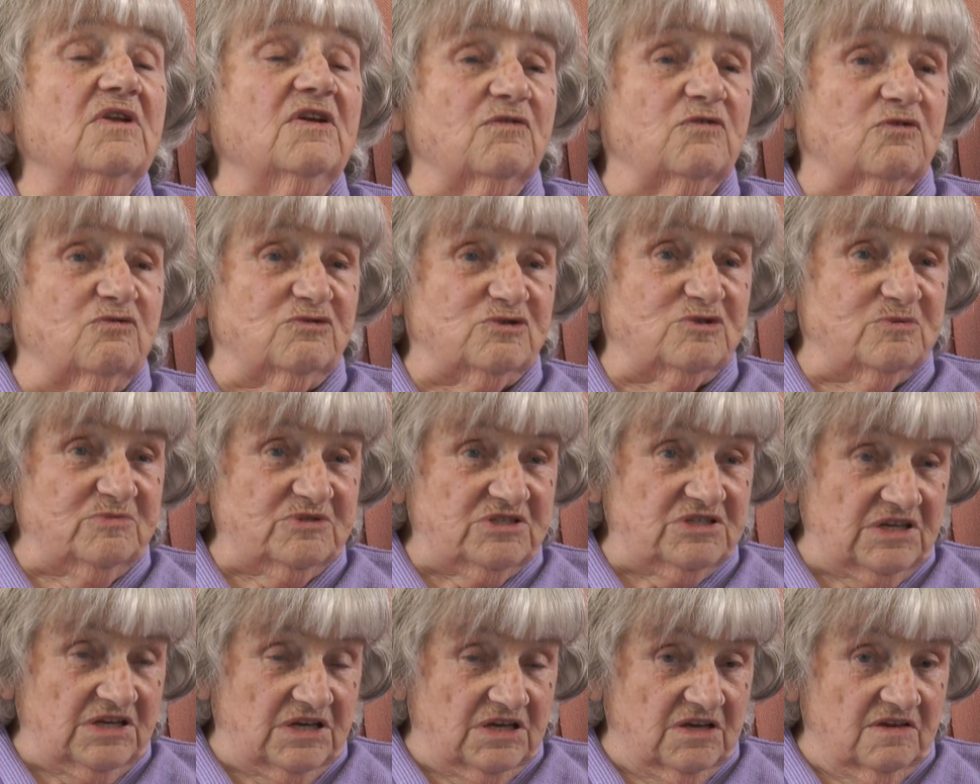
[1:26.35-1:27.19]

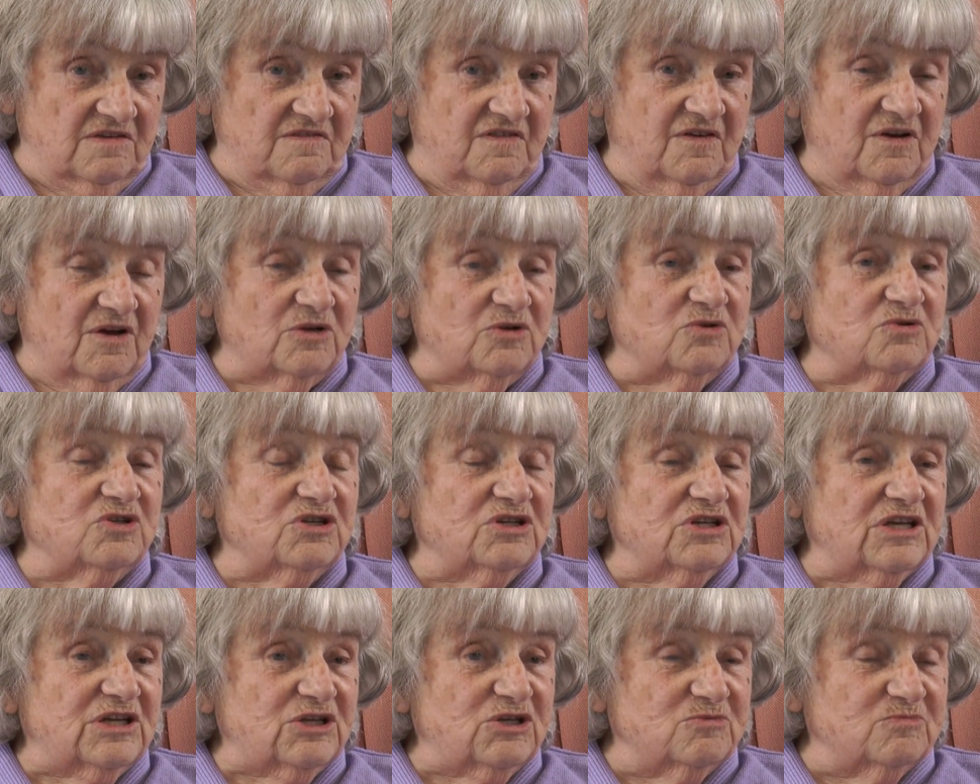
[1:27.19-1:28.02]
Christmas Eve, and you
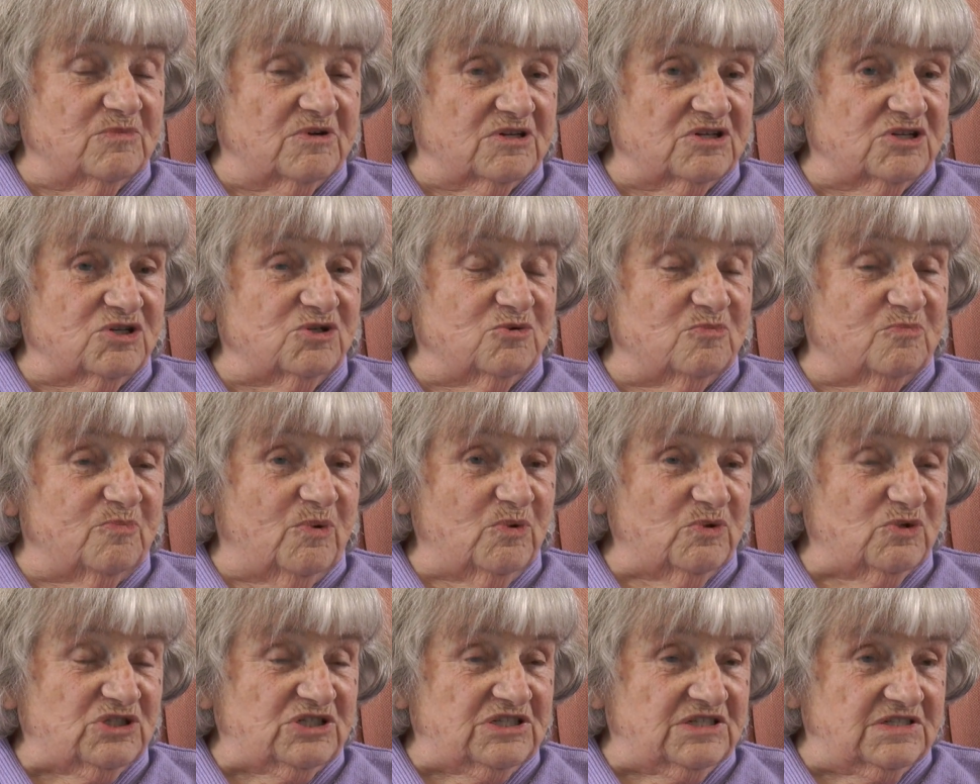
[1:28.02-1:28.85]
didn't get your money till
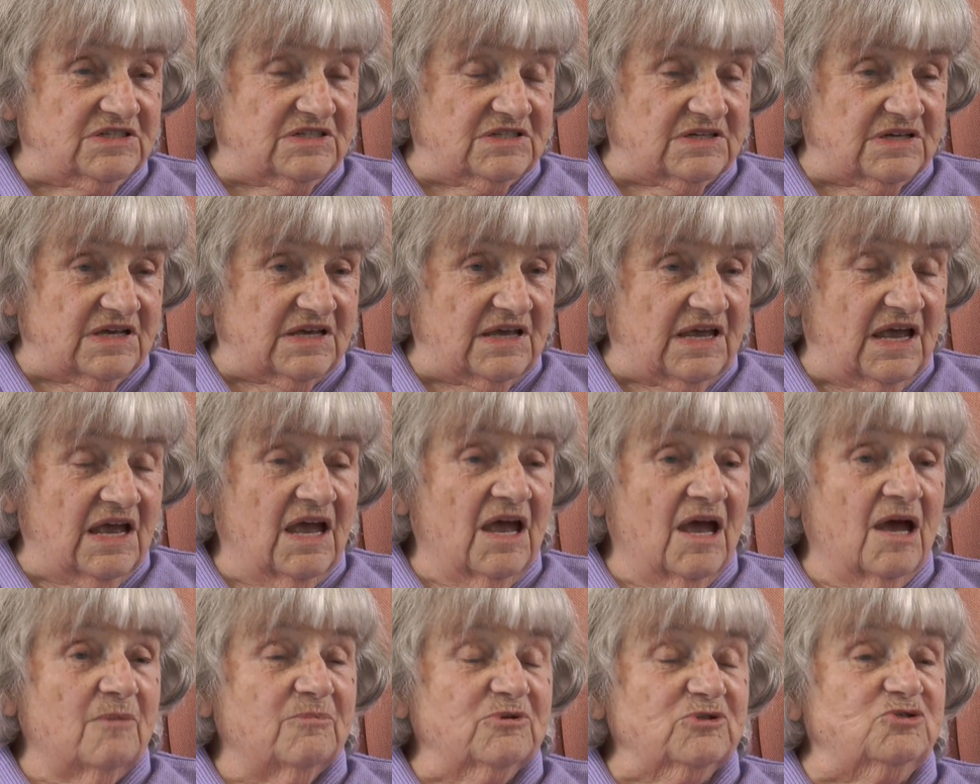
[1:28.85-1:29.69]
Boxing Day,
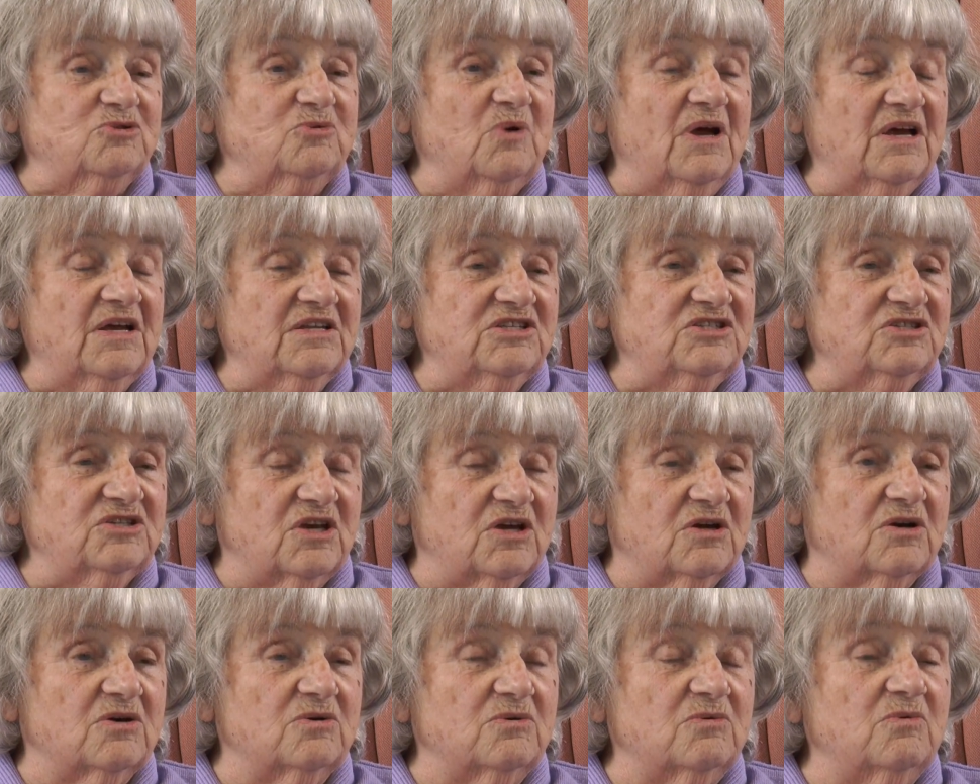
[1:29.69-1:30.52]
but you had to
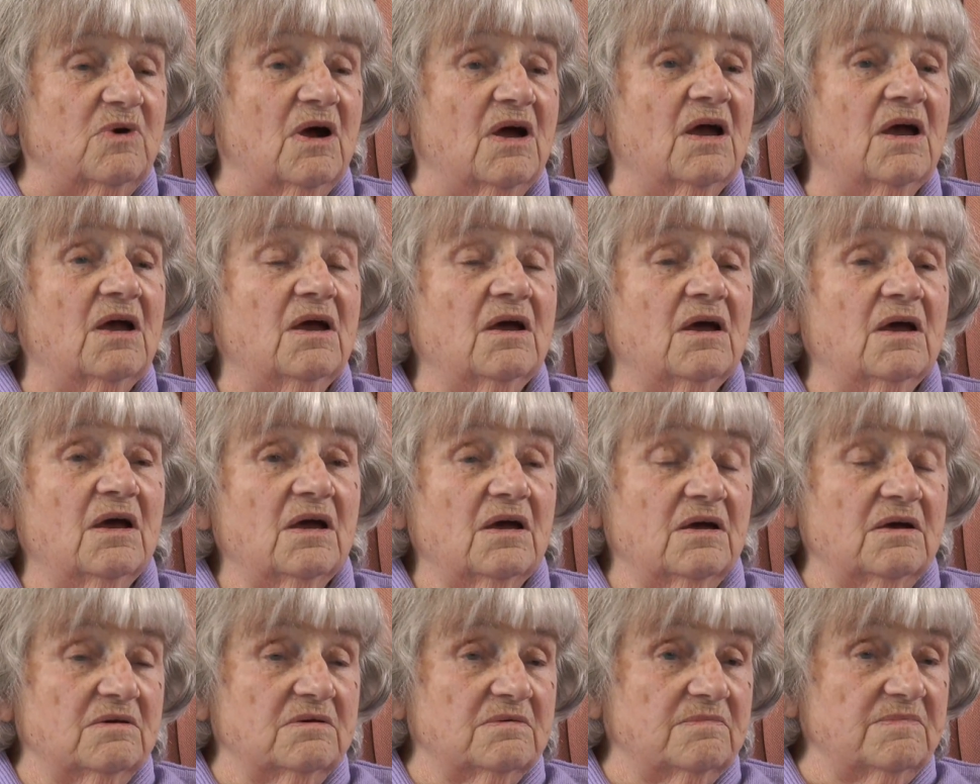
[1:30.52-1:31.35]
go
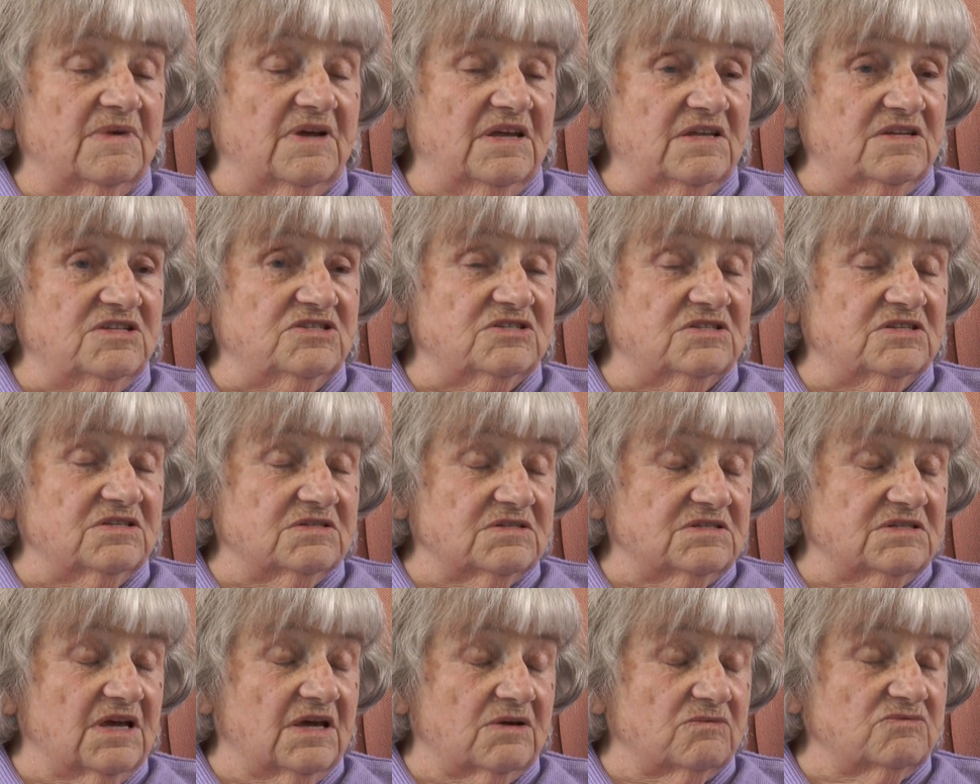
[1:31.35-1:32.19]
into the
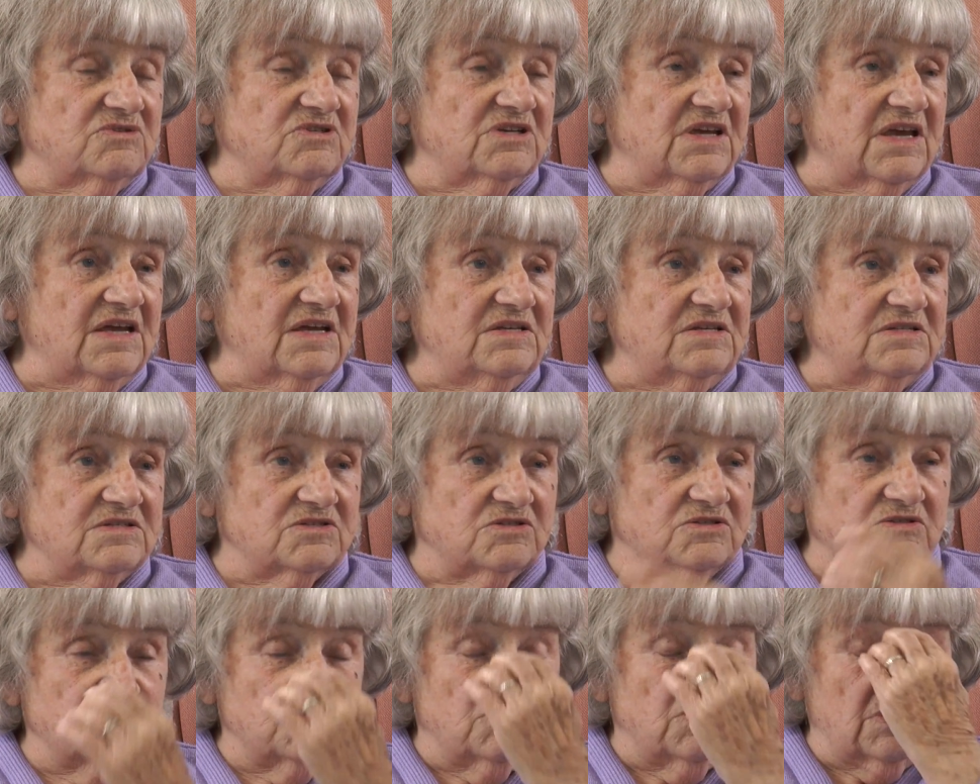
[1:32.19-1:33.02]
town to get
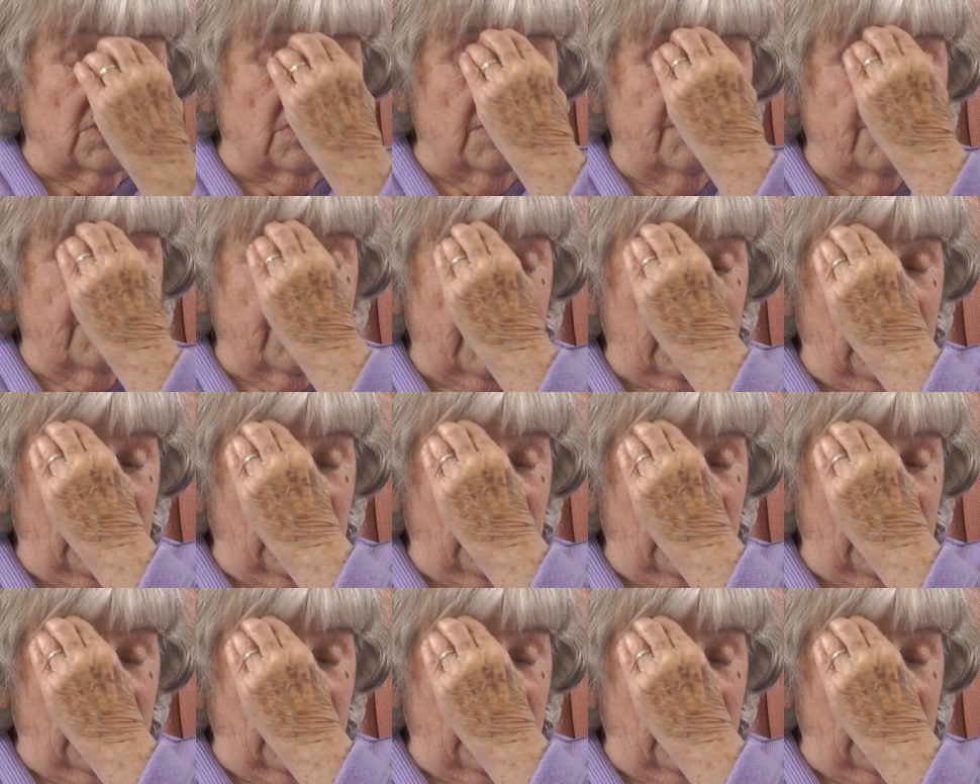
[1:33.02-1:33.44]
it, you see.